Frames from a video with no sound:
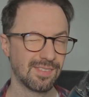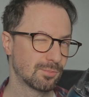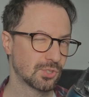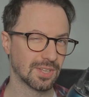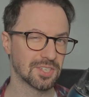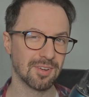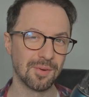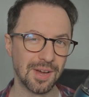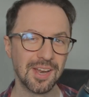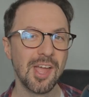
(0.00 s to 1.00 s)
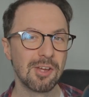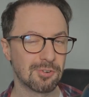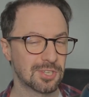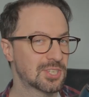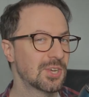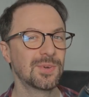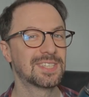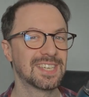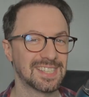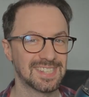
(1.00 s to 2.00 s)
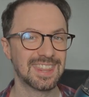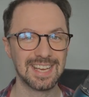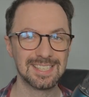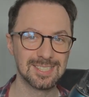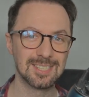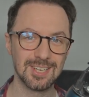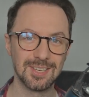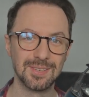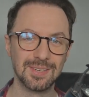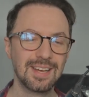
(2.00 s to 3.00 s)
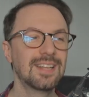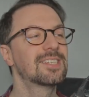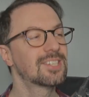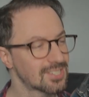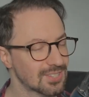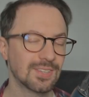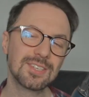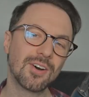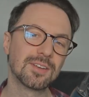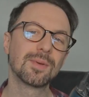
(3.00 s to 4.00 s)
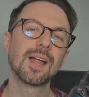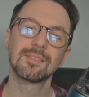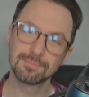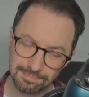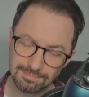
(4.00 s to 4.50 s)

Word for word: I'm sure that's the right word, gratuitous thing to do, to just sort of nod and be like,